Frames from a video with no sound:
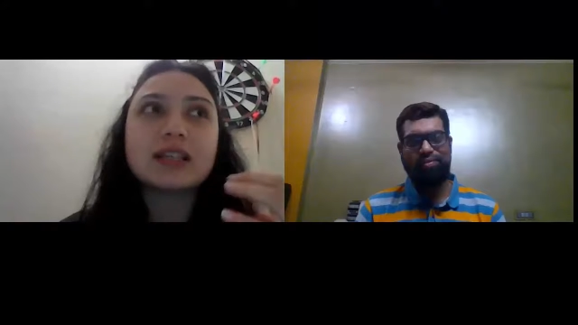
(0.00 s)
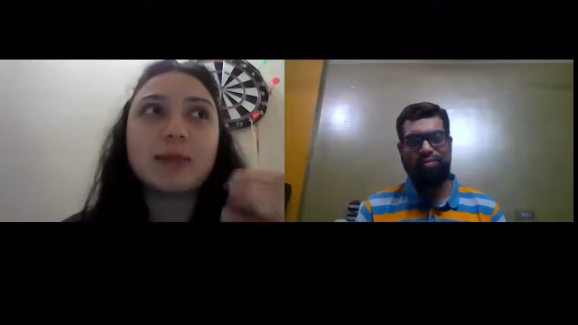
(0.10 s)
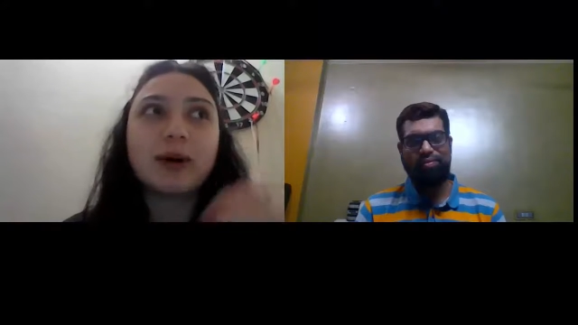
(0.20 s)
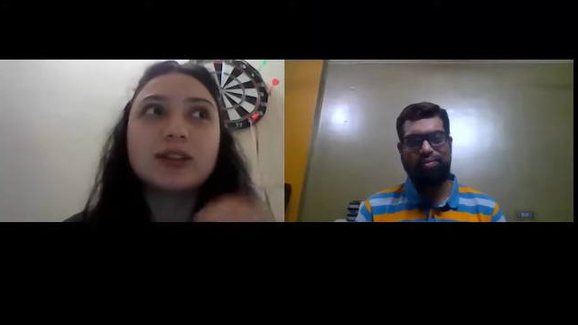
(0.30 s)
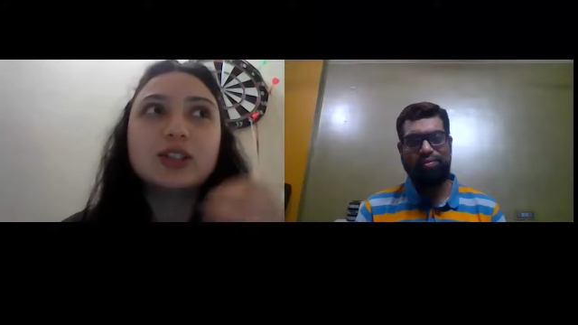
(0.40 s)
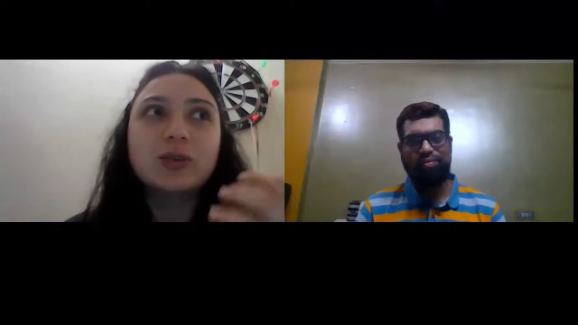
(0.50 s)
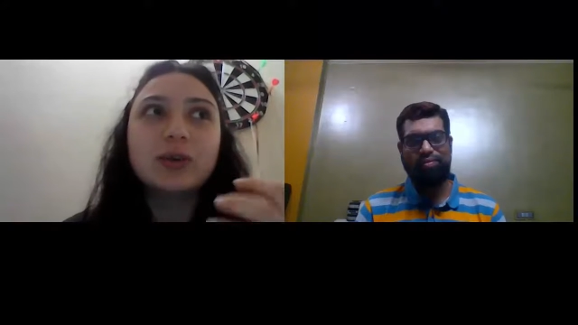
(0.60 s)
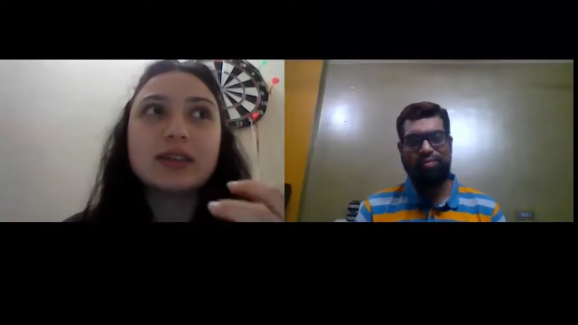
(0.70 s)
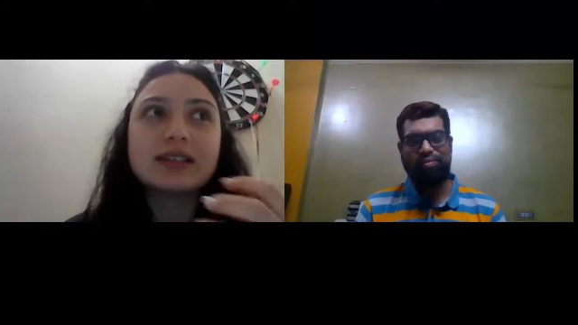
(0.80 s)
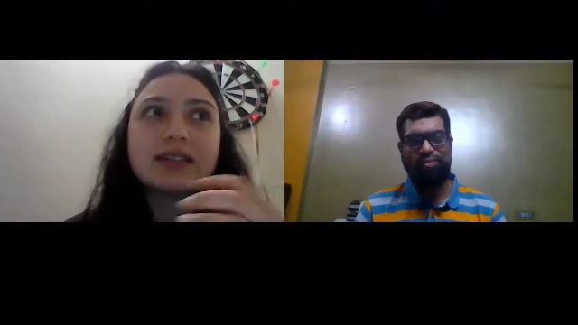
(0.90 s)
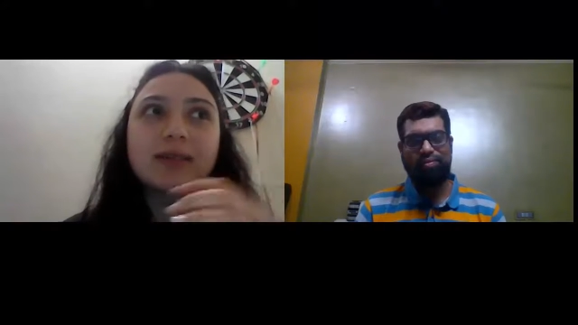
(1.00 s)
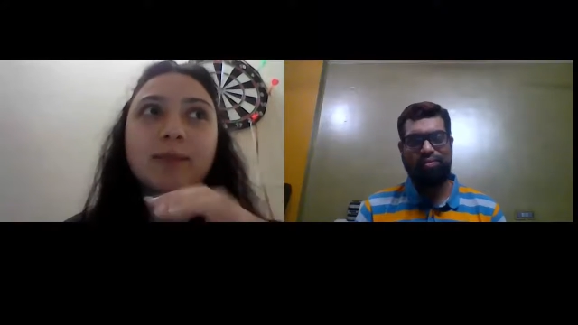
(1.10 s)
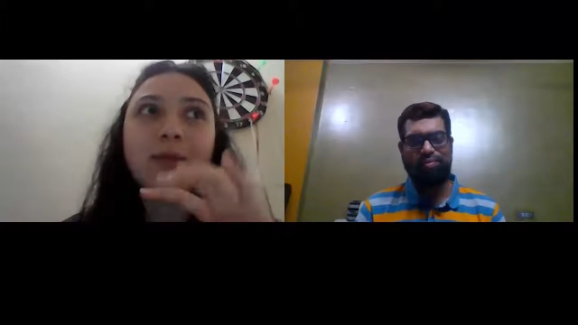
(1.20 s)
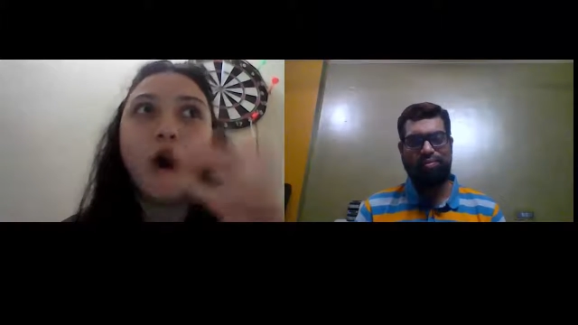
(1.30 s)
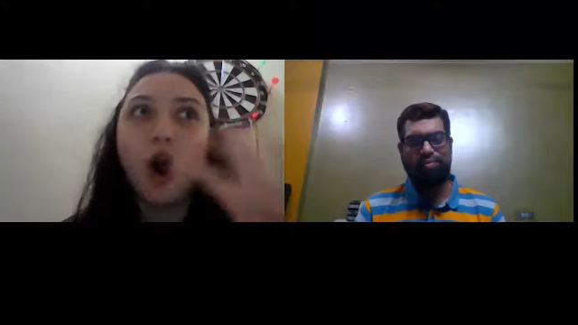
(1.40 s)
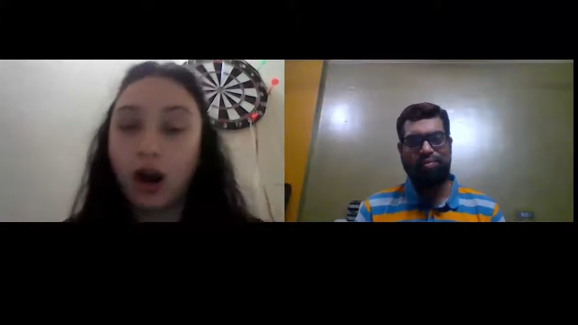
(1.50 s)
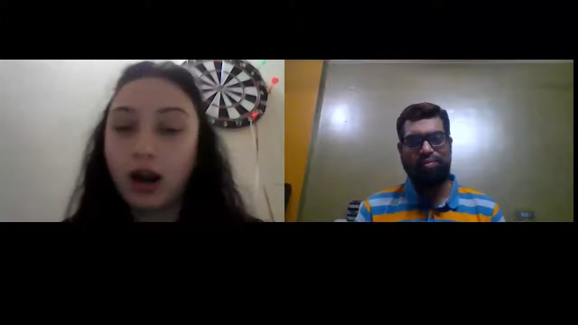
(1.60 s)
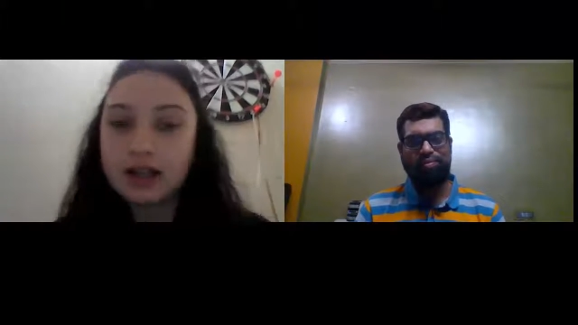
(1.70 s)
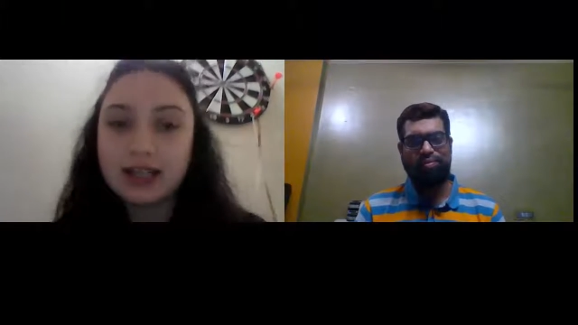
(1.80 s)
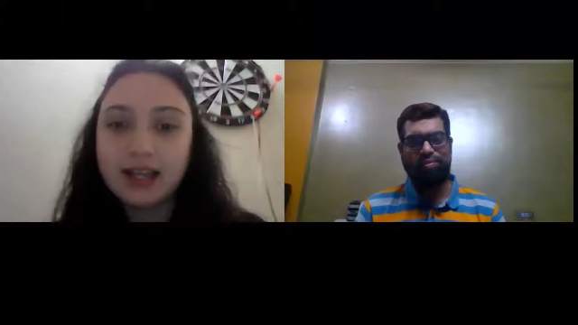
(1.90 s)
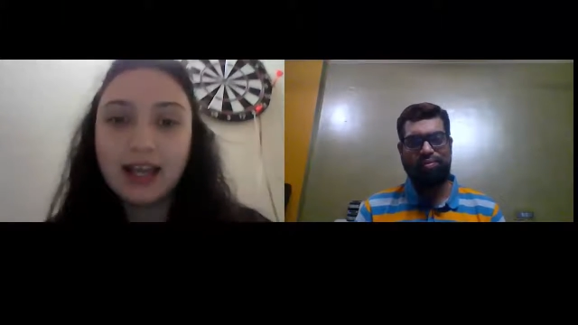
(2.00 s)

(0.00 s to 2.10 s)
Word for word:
Speaker 1: about doing some art.